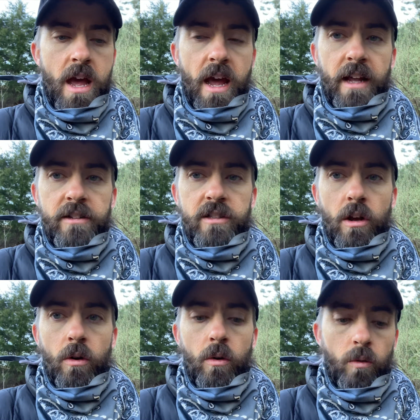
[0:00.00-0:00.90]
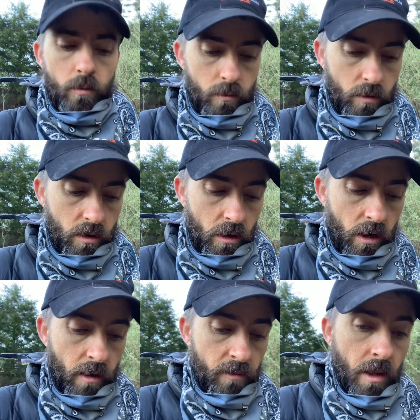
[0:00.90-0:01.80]
And so
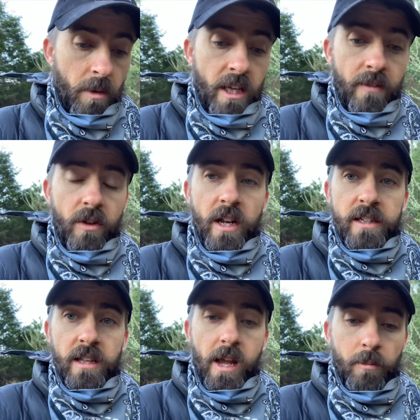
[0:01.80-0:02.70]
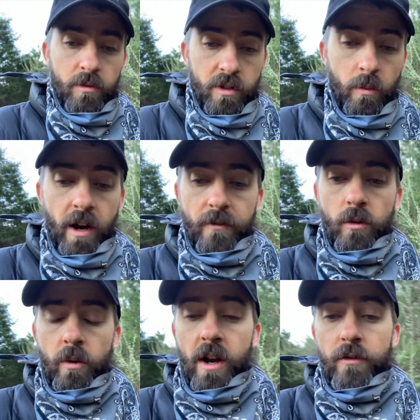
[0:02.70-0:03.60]
let me give you an example. So
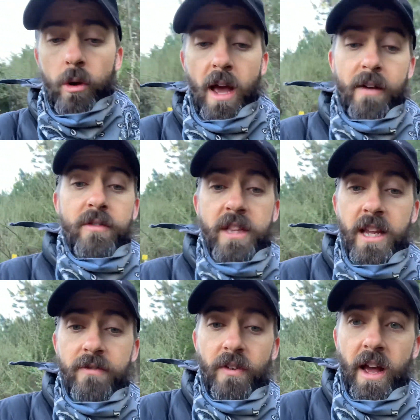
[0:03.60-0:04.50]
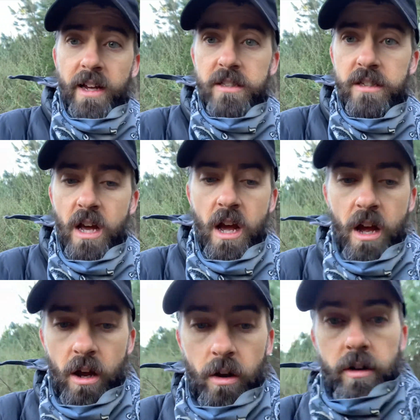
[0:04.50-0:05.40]
whenever you have defects
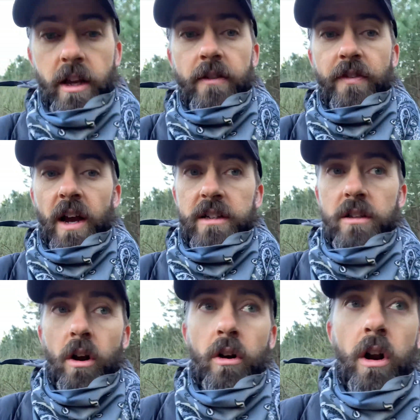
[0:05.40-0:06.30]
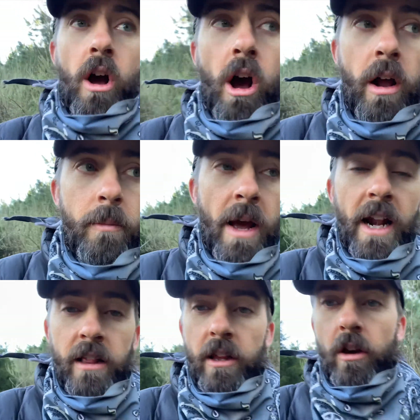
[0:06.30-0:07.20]
are going to
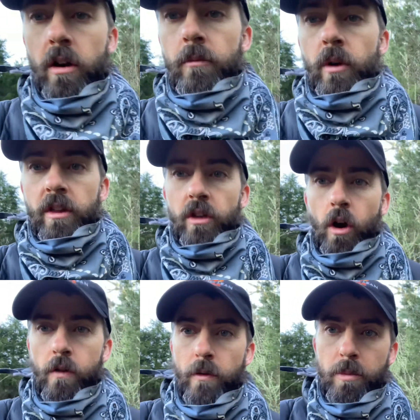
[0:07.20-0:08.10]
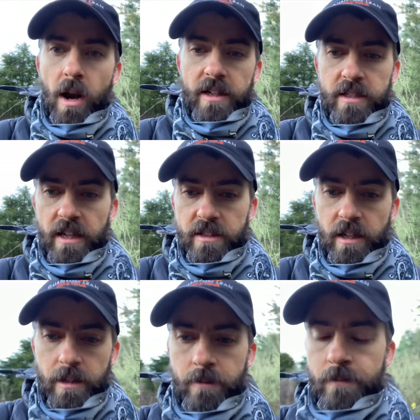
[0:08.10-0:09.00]
automatically come with
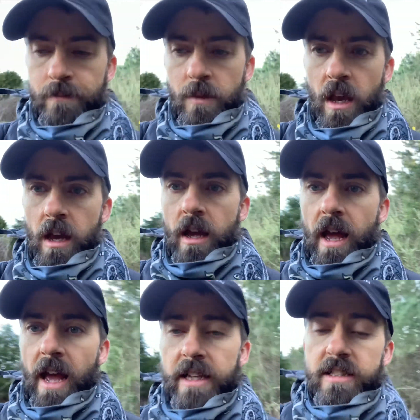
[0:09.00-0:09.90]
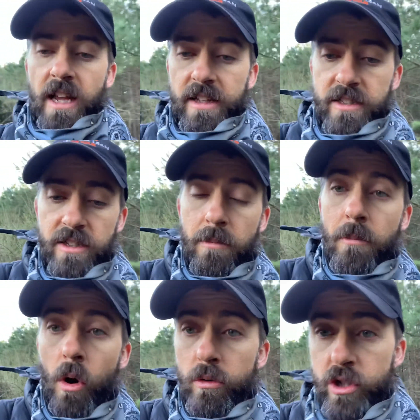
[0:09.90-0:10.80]
overprocessing, excess
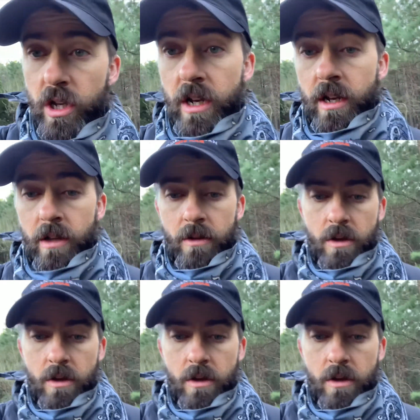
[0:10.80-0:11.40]
motion.